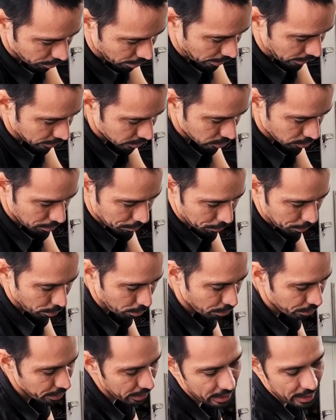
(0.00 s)
block. So to
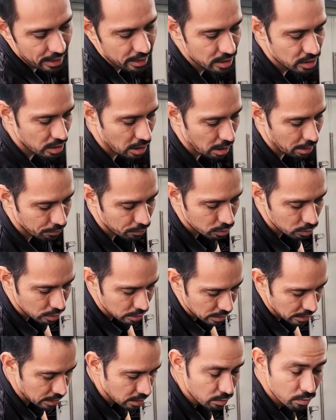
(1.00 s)
pull the heads off, you
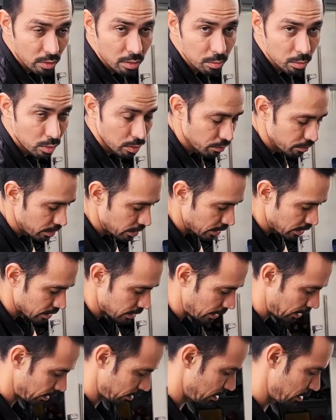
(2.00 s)
need to remove
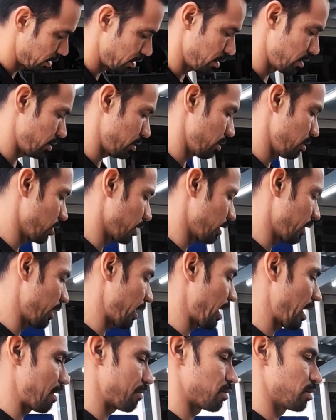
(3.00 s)
this. Like, this is, you're
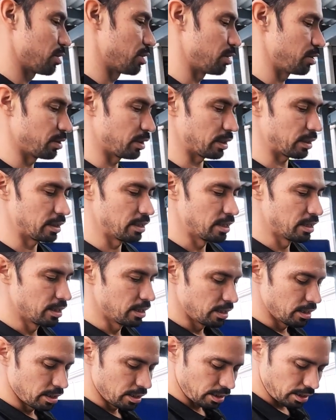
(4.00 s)
gonna have to do it
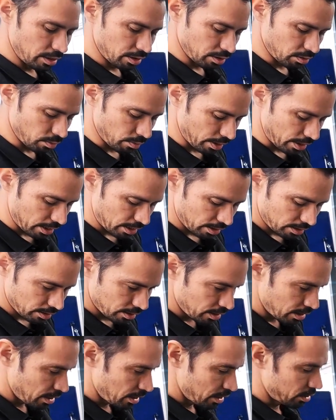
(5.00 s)
either way.
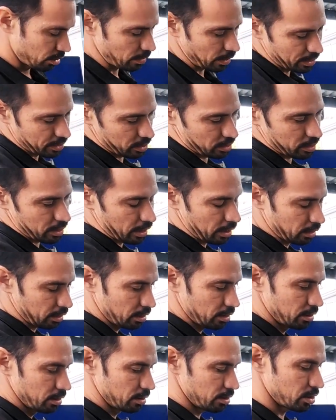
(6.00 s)
So I just
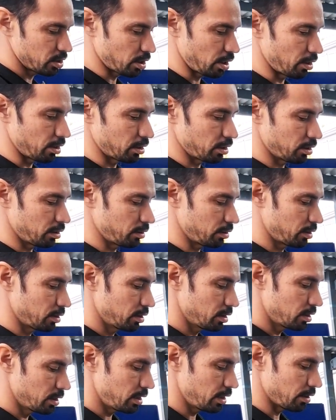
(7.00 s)
like starting
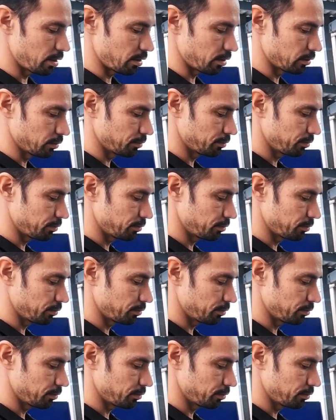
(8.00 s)
here.